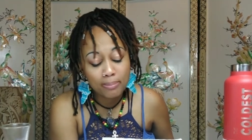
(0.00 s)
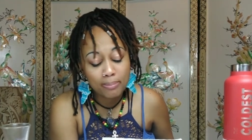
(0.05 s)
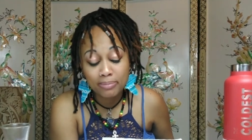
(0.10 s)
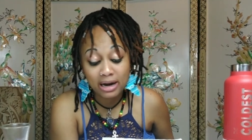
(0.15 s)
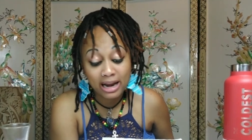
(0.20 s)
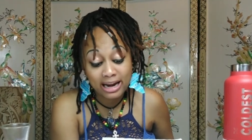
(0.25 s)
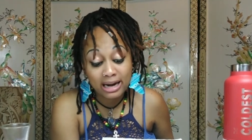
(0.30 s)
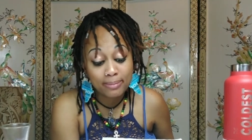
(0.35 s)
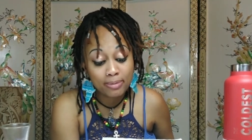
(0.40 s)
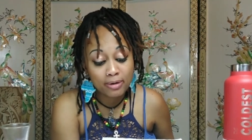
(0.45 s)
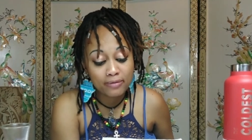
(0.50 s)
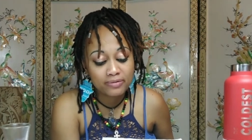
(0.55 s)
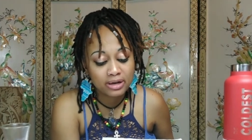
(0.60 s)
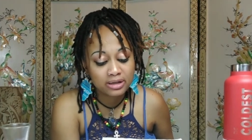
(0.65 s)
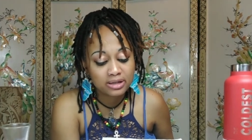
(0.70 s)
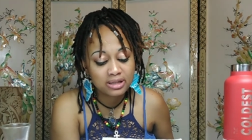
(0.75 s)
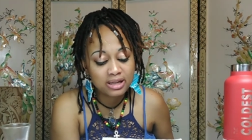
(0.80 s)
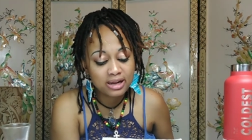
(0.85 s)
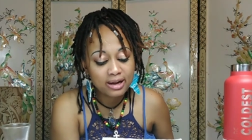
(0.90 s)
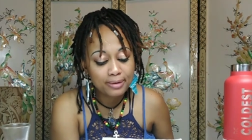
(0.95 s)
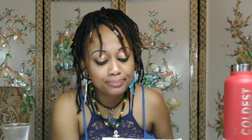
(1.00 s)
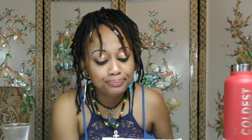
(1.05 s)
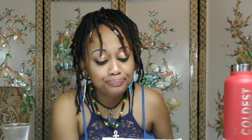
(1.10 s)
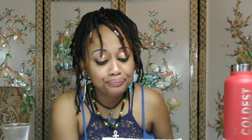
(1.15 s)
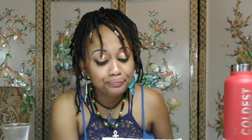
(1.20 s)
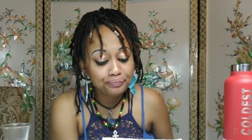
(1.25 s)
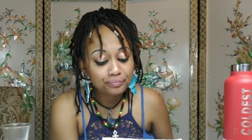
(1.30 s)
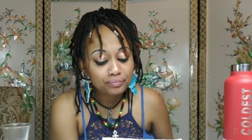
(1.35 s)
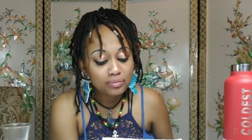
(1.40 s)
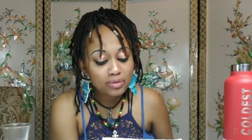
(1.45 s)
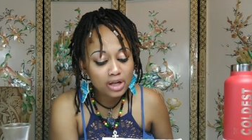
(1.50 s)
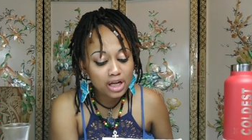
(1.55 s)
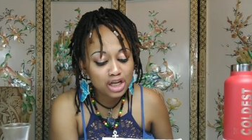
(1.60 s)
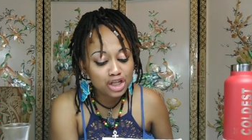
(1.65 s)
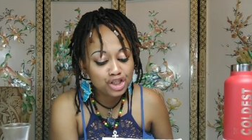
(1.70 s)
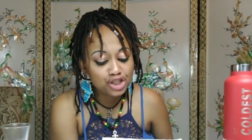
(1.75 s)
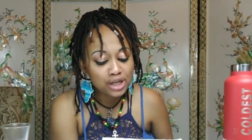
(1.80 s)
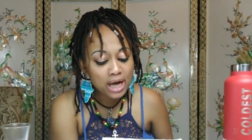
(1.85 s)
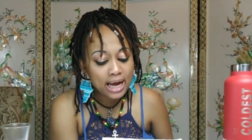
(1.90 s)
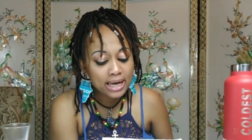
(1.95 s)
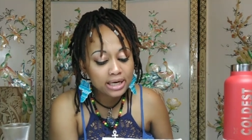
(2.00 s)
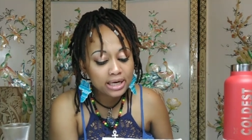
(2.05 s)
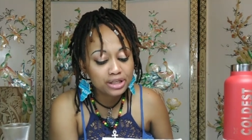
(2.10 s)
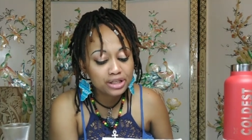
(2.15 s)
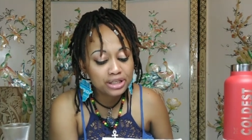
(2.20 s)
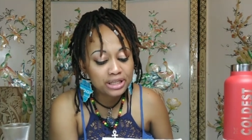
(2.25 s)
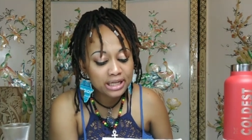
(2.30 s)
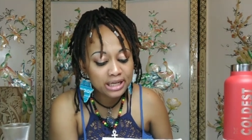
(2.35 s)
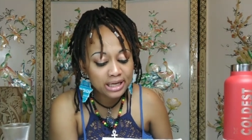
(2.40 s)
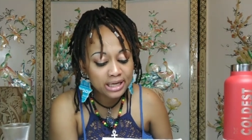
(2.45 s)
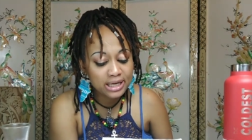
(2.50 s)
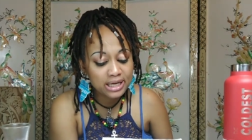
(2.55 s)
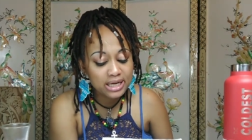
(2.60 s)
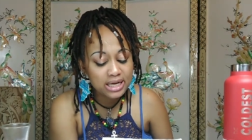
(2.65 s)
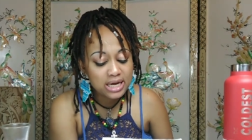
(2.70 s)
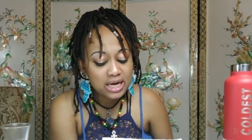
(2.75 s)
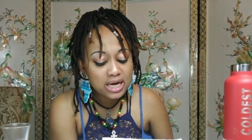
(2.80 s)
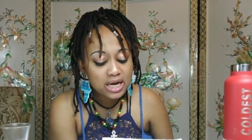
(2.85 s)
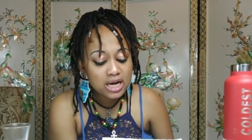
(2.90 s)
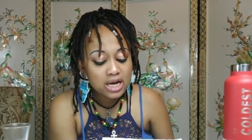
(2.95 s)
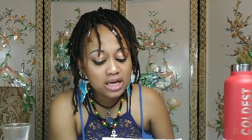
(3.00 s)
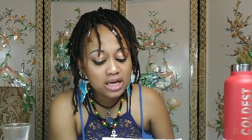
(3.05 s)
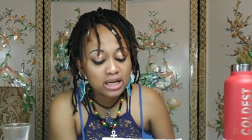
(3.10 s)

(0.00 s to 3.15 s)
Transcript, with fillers: er, um, belated birthday to them. Shonda T.